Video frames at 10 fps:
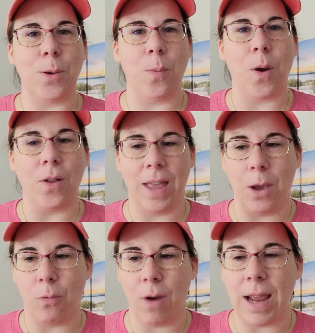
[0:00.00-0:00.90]
You weren't
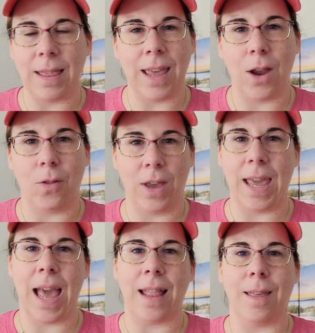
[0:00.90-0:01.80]
like right there
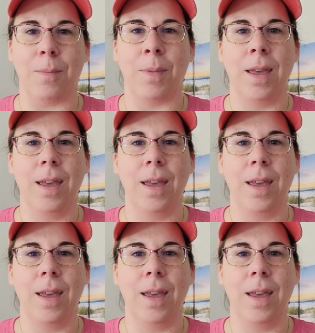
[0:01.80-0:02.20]
looking at them.